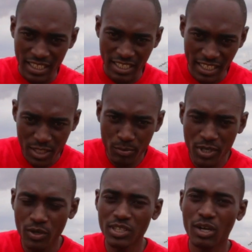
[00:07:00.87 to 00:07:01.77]
Hit me
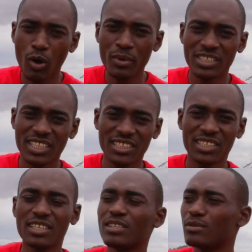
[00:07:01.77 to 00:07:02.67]
on the comment
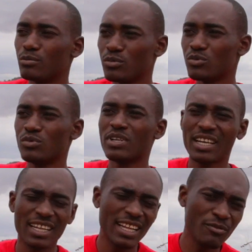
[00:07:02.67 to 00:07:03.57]
section,
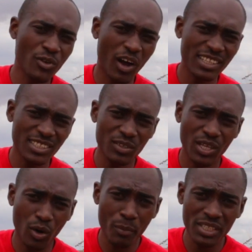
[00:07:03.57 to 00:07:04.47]
leave your answer on the
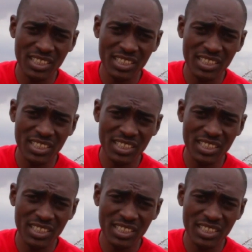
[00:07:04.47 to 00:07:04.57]
comment